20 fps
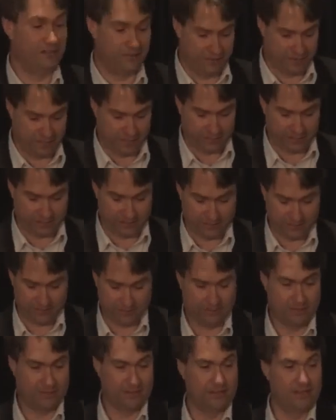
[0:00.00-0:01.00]
of Things.
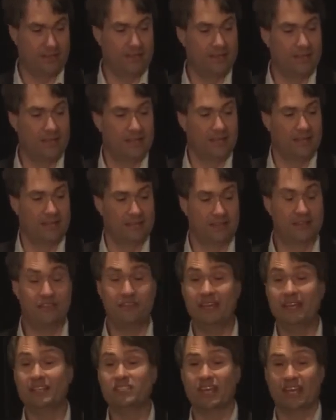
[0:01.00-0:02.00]
The things